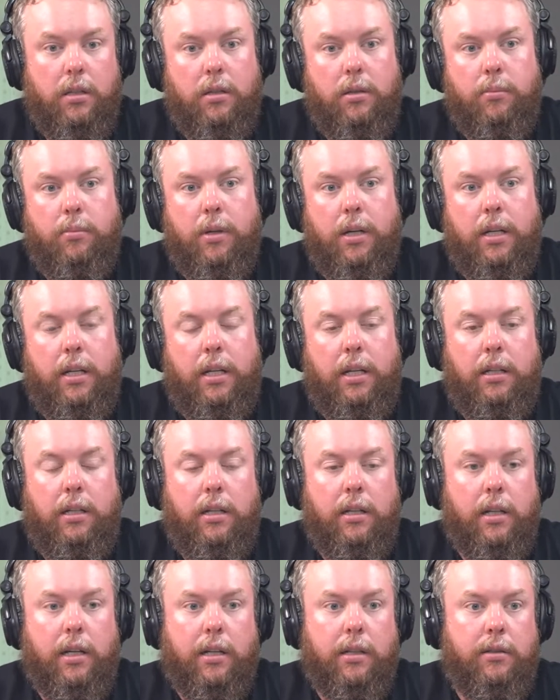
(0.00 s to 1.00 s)
But he
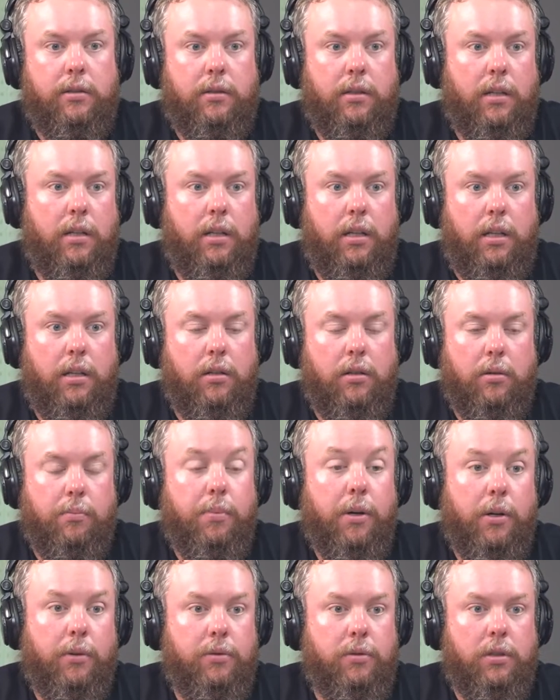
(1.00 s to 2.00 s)
did like a study or
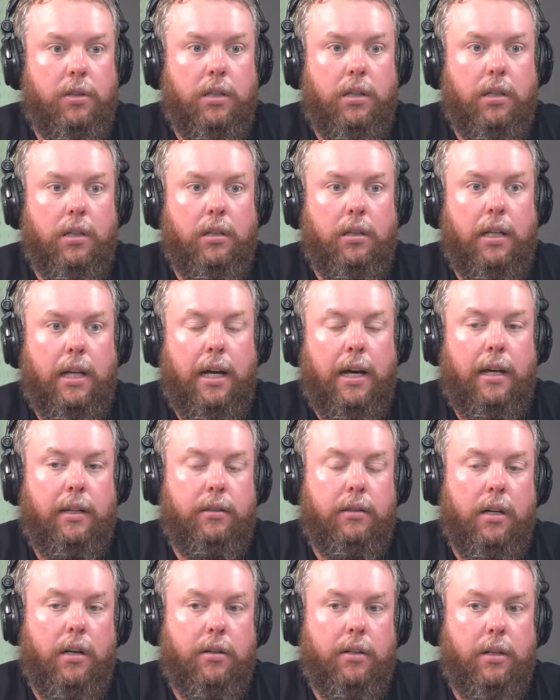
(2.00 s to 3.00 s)
posted it
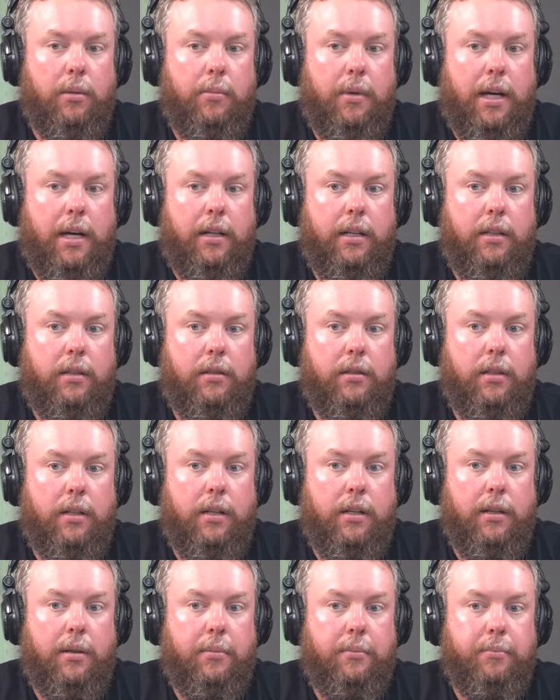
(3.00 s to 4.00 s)
online talking about it.
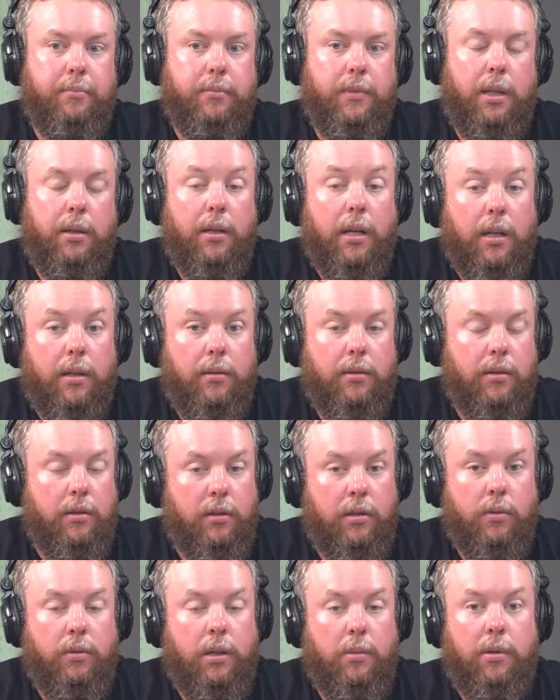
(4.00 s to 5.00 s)
And
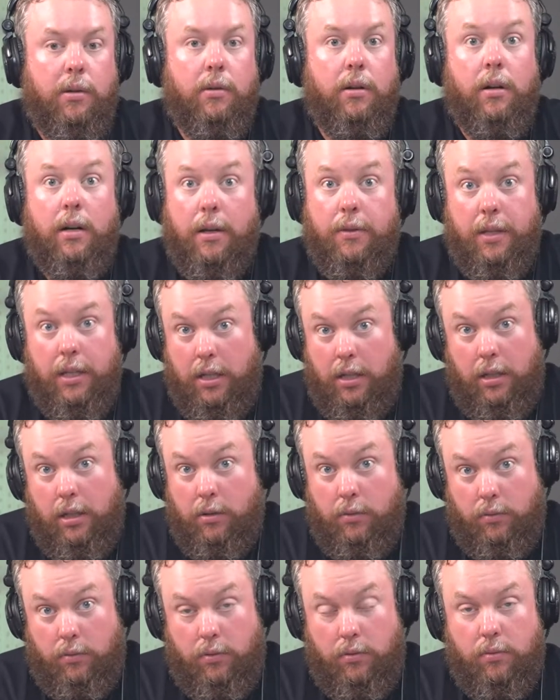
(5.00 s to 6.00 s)
don't get me wrong, I think he
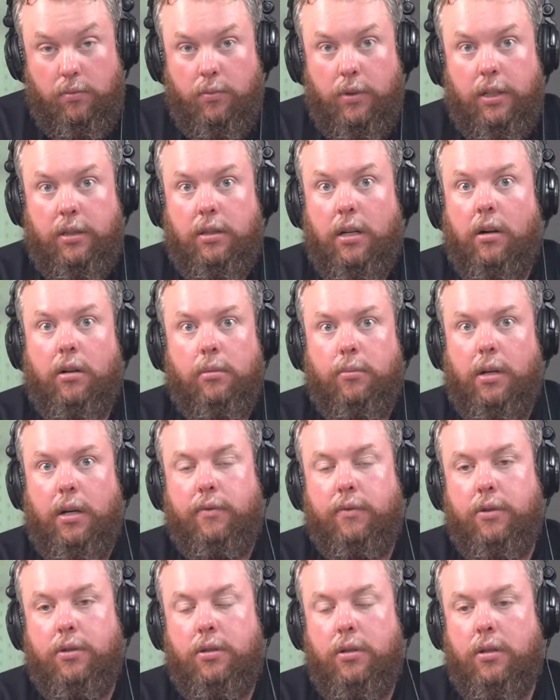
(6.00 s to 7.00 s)
knows what he's talking
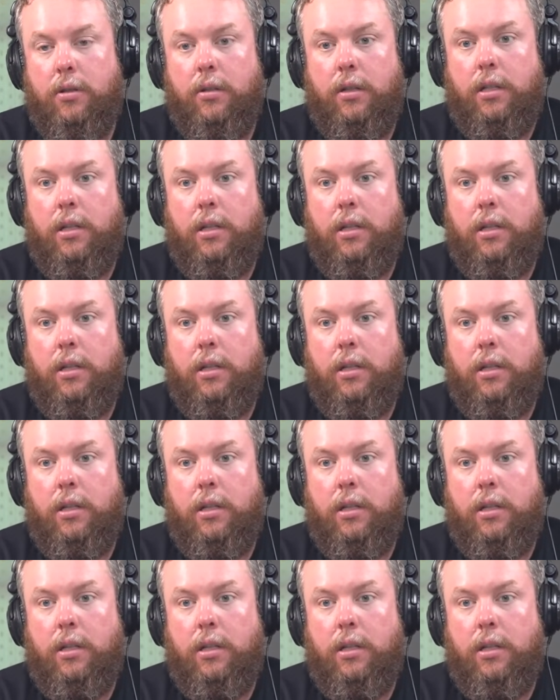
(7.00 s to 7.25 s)
about for sure.